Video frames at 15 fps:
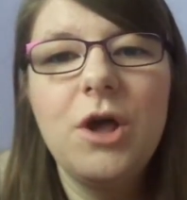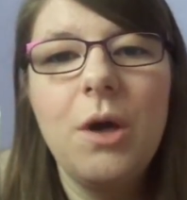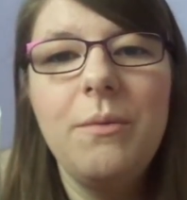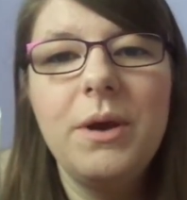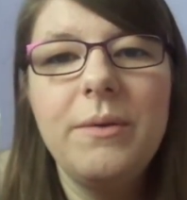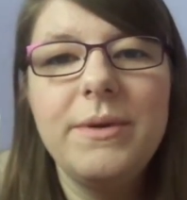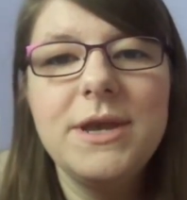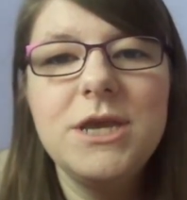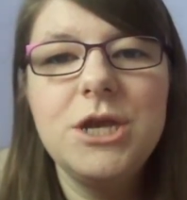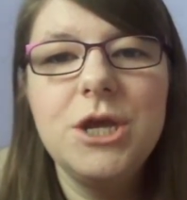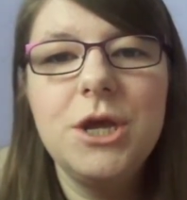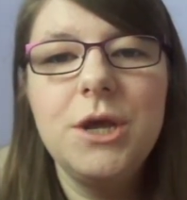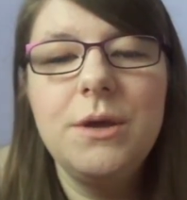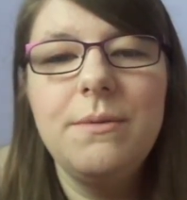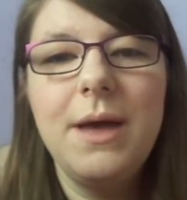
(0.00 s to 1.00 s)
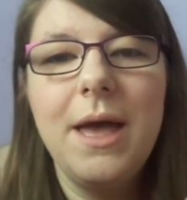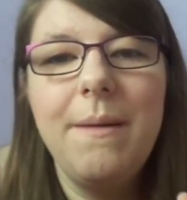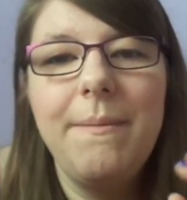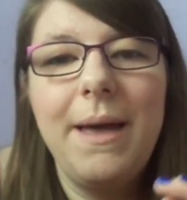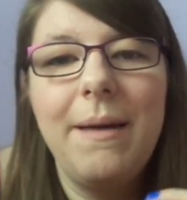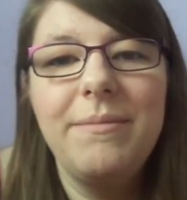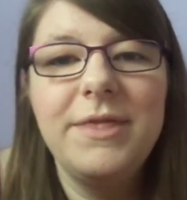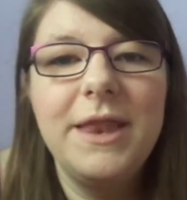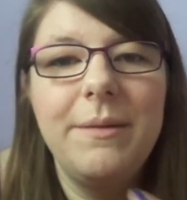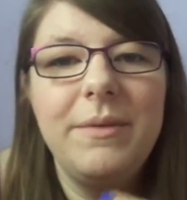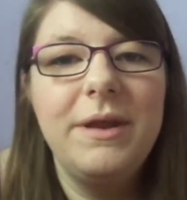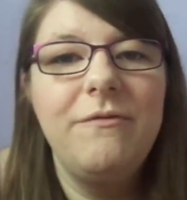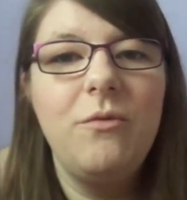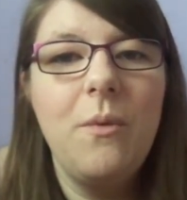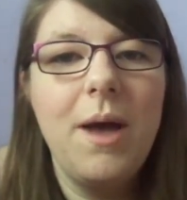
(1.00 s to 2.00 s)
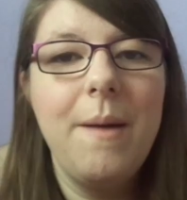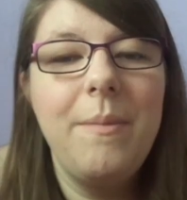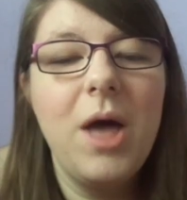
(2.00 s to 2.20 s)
ago when I went to Amsterdam and everywhere,